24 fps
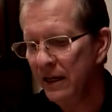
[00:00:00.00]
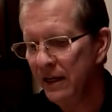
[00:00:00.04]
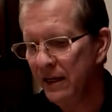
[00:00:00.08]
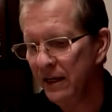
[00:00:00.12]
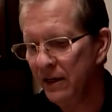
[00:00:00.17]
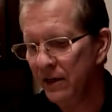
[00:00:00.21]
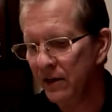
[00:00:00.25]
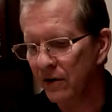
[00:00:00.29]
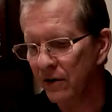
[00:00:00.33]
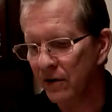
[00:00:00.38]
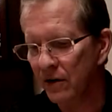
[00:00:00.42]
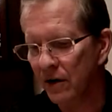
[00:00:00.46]

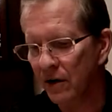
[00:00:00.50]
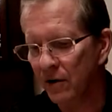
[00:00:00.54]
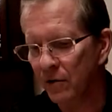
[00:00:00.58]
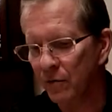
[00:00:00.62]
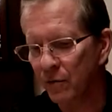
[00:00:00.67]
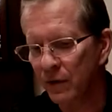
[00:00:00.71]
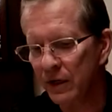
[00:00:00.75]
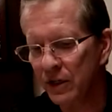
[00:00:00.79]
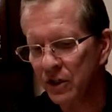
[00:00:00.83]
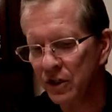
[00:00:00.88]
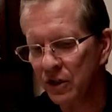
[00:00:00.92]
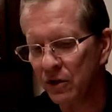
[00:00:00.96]
Here,
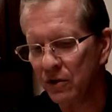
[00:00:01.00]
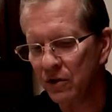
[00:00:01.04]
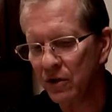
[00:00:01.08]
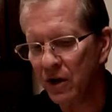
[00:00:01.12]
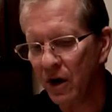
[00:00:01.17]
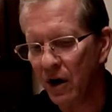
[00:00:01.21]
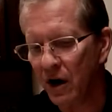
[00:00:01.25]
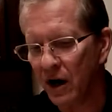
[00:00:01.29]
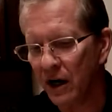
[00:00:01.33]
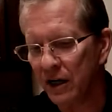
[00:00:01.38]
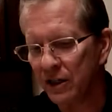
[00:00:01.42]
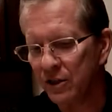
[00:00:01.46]
original
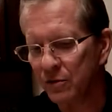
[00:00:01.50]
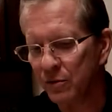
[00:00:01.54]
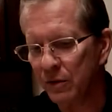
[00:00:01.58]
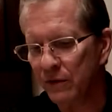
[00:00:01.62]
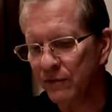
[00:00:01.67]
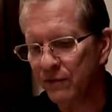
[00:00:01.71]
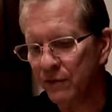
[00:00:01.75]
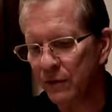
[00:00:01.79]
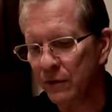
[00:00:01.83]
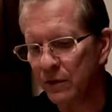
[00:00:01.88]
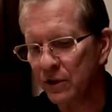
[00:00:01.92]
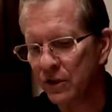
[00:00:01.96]
cause
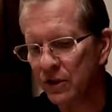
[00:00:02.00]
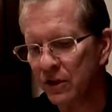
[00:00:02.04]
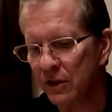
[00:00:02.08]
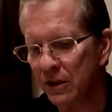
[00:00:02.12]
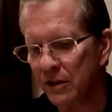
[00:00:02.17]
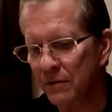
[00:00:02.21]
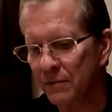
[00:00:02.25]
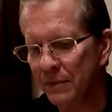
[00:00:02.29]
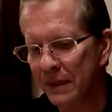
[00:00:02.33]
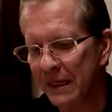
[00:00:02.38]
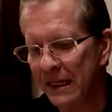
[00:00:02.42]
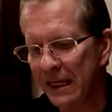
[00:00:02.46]
refers to
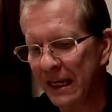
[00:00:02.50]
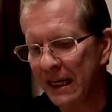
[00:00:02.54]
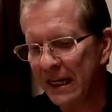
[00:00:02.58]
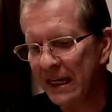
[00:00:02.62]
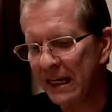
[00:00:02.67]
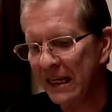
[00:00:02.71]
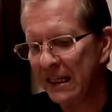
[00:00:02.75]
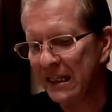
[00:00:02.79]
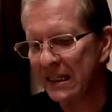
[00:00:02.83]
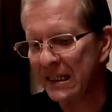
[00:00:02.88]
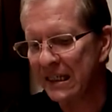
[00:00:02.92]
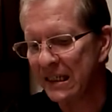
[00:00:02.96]
the
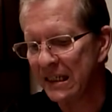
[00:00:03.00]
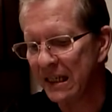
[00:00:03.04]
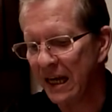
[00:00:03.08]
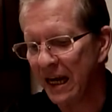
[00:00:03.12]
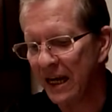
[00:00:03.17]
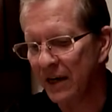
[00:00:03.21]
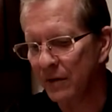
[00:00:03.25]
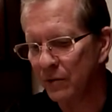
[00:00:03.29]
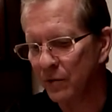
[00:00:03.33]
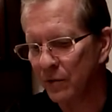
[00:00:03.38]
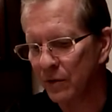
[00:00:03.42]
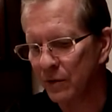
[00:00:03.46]
beginningless
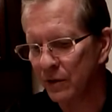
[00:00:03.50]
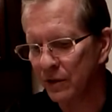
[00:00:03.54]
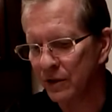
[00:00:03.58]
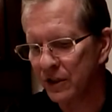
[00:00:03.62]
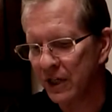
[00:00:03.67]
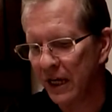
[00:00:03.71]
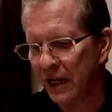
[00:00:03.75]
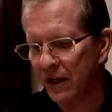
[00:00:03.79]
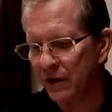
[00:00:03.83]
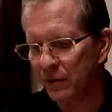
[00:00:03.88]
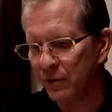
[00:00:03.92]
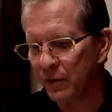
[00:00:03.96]
nine
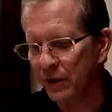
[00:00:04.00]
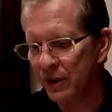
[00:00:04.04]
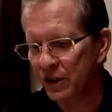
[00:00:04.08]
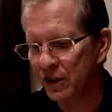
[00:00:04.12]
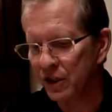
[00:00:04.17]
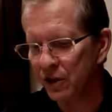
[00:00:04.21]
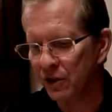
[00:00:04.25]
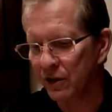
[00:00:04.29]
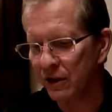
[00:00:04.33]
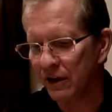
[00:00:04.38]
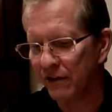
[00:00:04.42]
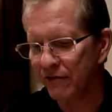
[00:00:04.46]
worlds and
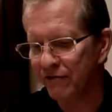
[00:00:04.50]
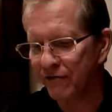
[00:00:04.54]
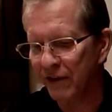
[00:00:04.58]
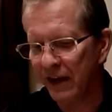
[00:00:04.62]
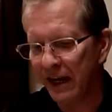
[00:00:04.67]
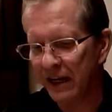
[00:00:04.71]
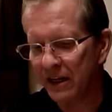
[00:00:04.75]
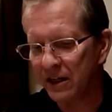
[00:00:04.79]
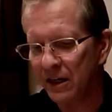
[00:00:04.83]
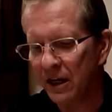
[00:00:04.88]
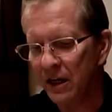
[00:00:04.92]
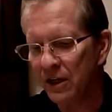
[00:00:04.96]
original
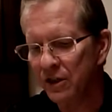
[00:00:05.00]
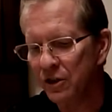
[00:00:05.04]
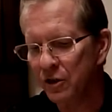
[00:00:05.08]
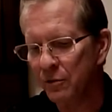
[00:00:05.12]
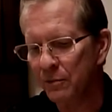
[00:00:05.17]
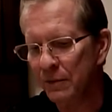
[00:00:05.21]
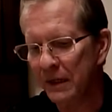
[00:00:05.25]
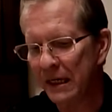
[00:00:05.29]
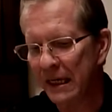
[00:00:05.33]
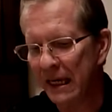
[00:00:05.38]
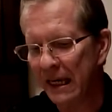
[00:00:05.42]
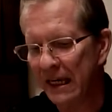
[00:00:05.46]
effect to
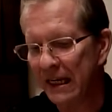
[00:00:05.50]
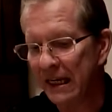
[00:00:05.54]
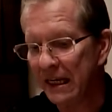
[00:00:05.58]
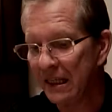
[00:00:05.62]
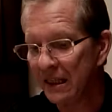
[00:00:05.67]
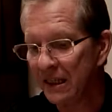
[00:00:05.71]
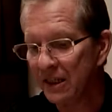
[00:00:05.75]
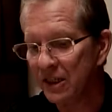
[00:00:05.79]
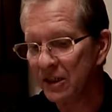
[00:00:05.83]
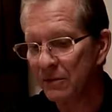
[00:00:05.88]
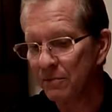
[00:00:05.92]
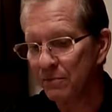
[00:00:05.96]

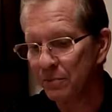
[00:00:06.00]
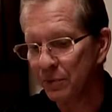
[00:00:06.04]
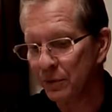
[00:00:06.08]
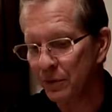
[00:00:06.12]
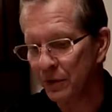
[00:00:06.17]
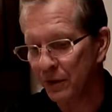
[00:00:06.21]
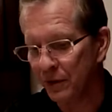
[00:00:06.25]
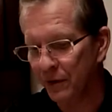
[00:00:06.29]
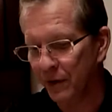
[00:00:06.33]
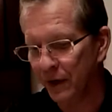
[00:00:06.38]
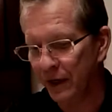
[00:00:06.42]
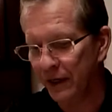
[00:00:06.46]
beginningless
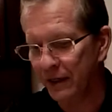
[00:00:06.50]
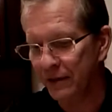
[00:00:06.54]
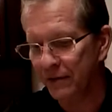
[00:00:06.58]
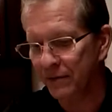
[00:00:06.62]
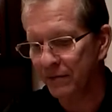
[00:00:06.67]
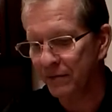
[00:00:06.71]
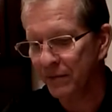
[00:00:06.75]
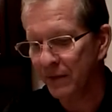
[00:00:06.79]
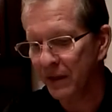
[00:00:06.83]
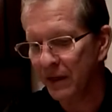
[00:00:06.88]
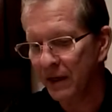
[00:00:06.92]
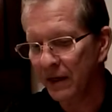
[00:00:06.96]
Buddhahood.
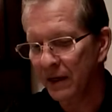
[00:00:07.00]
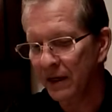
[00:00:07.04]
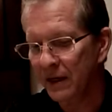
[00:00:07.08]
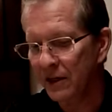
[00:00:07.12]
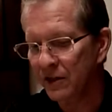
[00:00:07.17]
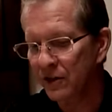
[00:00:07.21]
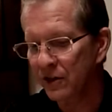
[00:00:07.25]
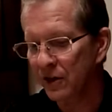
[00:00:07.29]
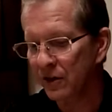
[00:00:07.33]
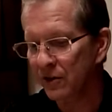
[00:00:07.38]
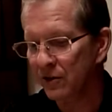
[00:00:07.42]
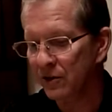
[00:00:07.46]

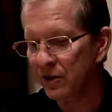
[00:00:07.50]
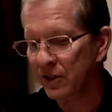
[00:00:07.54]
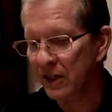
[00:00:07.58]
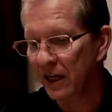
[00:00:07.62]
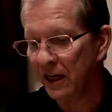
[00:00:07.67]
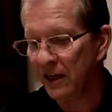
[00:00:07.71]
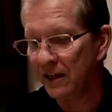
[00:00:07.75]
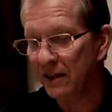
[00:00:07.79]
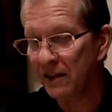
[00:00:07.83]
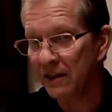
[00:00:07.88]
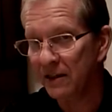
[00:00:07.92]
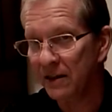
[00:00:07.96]
Do you
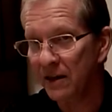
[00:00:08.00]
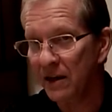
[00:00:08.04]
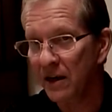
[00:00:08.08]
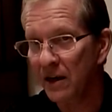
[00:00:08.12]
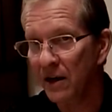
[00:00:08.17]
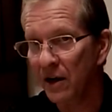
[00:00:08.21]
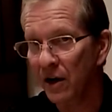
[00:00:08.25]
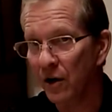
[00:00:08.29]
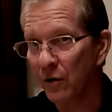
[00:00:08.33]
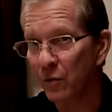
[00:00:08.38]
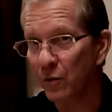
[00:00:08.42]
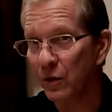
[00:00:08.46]
understand?
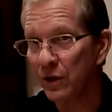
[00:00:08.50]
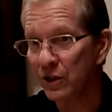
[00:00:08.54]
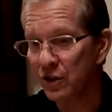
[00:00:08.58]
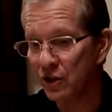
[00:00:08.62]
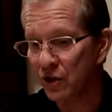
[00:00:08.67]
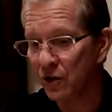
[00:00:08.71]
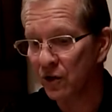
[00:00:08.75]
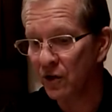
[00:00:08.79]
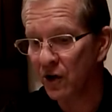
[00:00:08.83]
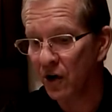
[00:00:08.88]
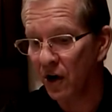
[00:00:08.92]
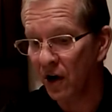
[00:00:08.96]

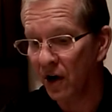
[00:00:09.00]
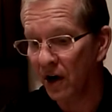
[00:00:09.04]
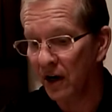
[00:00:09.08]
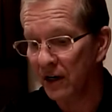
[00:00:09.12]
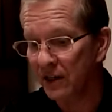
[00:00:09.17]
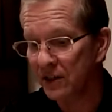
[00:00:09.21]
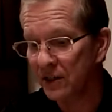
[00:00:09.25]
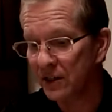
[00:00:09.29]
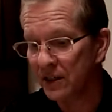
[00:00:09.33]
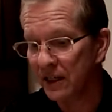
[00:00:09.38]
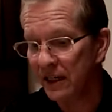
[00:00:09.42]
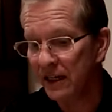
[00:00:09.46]
Original
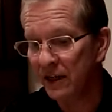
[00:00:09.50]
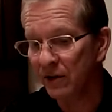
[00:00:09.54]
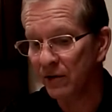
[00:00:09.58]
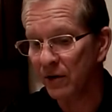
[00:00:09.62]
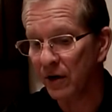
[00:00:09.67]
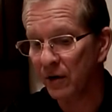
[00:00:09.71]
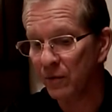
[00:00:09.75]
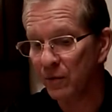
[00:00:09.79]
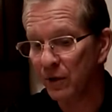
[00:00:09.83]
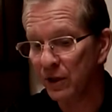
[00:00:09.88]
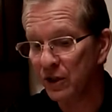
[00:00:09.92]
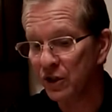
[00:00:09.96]
cause. Here,
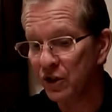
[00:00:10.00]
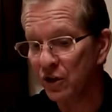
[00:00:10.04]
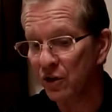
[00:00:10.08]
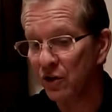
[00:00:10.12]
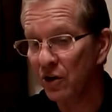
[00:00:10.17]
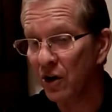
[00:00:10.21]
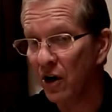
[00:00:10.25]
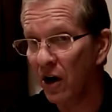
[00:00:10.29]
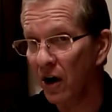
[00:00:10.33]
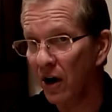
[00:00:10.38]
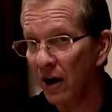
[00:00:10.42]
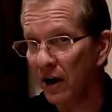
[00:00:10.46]
original
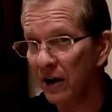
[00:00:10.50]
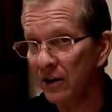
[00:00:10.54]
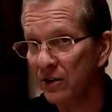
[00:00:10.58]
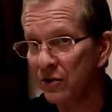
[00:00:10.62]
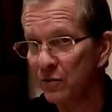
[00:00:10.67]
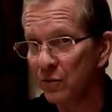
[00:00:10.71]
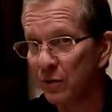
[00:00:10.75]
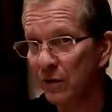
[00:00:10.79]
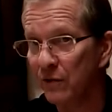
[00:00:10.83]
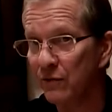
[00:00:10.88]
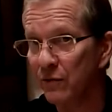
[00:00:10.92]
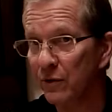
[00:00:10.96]

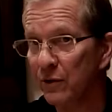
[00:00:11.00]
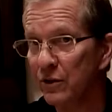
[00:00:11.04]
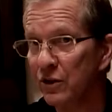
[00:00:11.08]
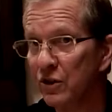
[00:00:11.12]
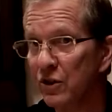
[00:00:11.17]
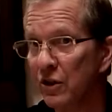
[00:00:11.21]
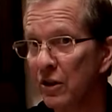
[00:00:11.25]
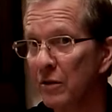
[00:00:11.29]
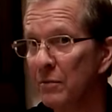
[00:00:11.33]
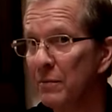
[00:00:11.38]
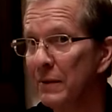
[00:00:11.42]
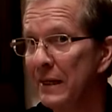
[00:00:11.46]
cause refers
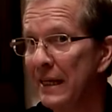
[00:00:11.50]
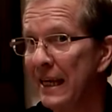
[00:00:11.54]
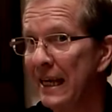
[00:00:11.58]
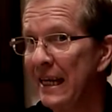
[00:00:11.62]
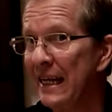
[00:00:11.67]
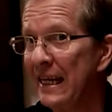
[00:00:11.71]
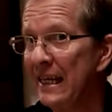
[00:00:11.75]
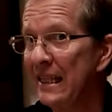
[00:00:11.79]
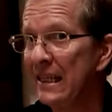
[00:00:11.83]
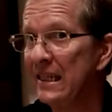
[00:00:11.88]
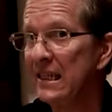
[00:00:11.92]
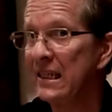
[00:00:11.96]
to the
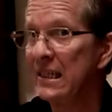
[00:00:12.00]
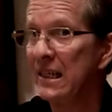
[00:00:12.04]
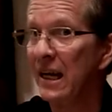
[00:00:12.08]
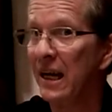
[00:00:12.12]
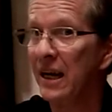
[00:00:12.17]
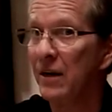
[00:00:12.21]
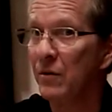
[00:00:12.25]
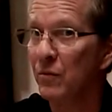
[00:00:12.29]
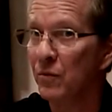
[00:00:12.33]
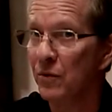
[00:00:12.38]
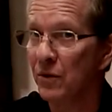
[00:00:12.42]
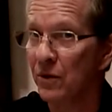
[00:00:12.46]
beginningless
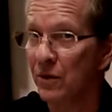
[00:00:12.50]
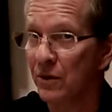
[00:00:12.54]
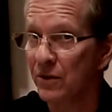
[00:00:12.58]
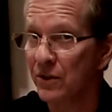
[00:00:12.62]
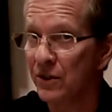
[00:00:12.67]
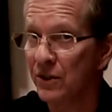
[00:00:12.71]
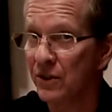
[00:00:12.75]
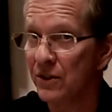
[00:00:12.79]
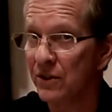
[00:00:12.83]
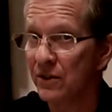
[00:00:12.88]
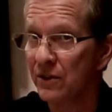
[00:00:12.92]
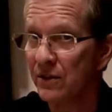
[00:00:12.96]
nine
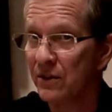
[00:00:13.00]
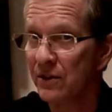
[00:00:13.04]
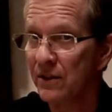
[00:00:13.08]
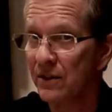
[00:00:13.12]
worlds.